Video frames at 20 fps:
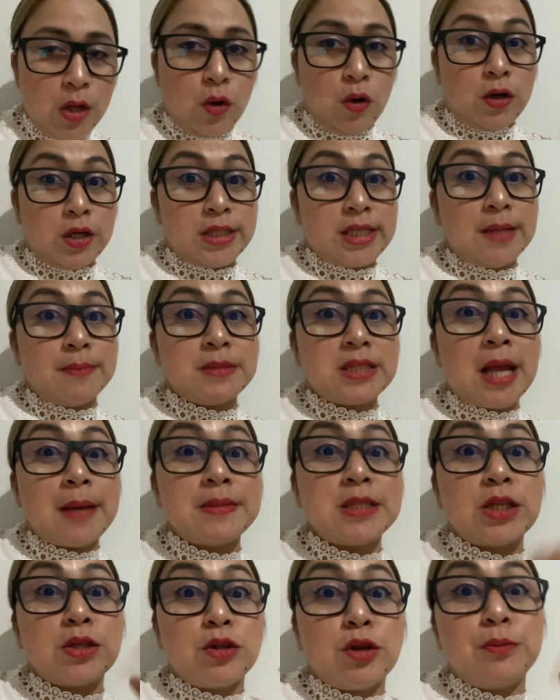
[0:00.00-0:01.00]
or
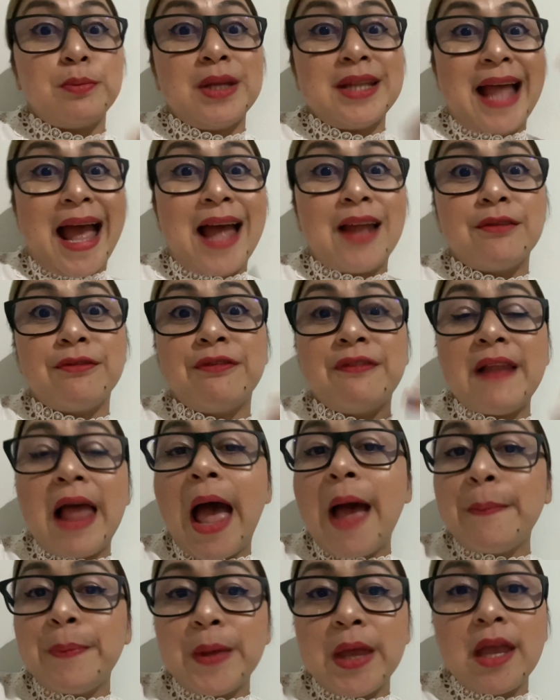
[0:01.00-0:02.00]
sometimes it could be the hand
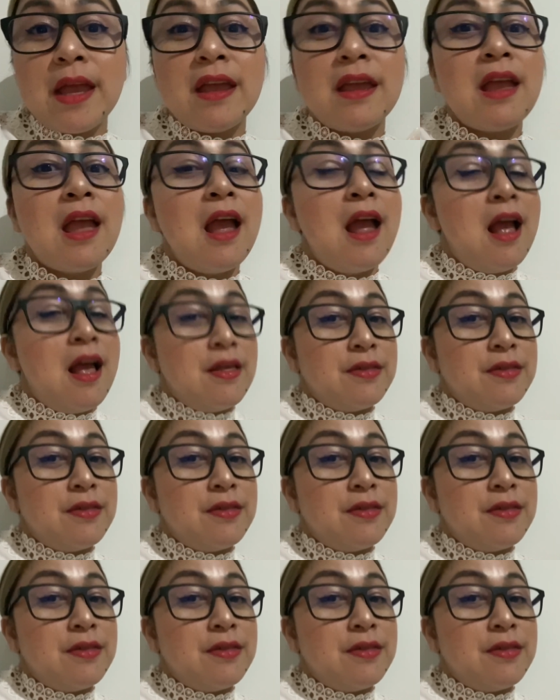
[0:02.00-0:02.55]
flapping,